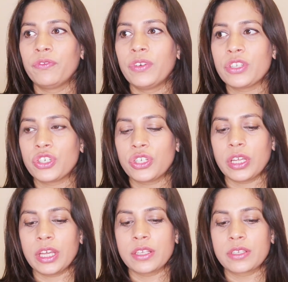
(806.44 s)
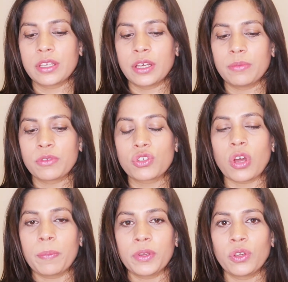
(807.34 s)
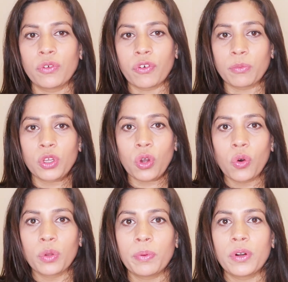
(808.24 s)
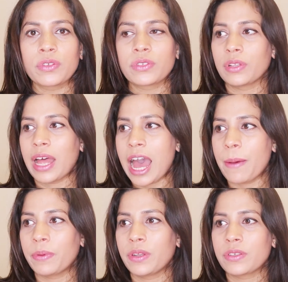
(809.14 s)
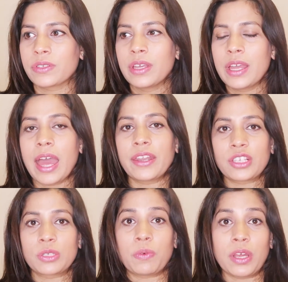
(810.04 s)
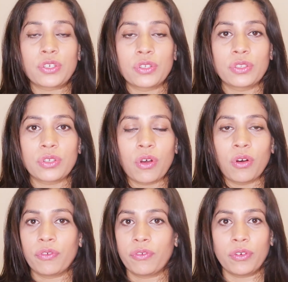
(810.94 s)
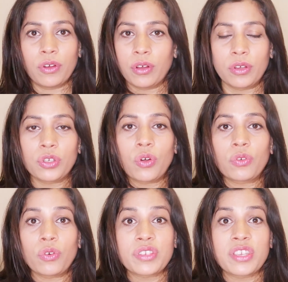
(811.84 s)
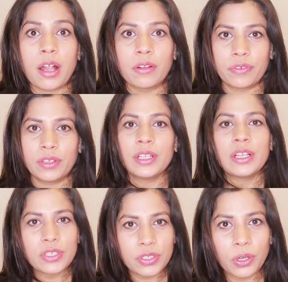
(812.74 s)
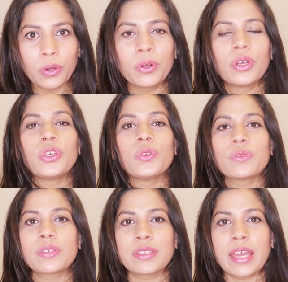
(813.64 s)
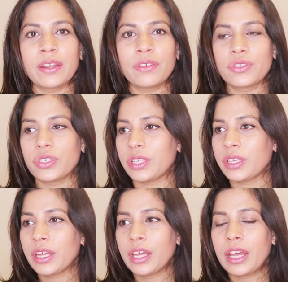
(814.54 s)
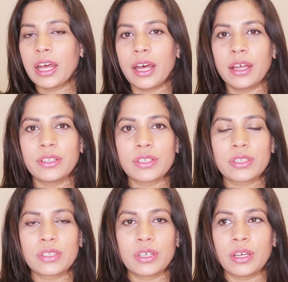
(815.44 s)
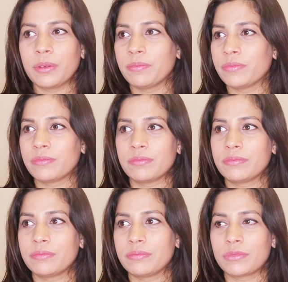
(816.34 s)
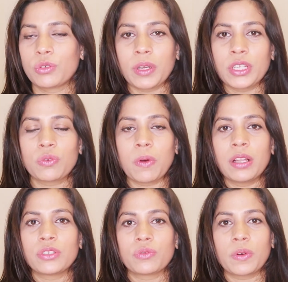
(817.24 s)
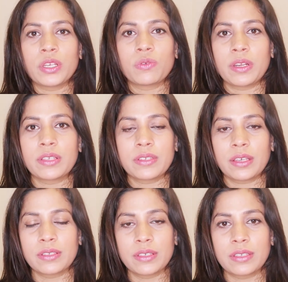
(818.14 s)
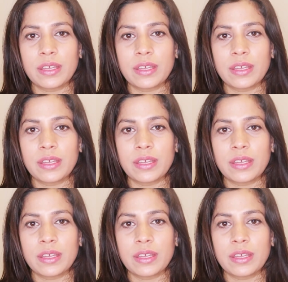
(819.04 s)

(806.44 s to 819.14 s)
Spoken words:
which is stopping you from your own personal happiness and expressions of yourself. So use this energy, this 2012 to 2026,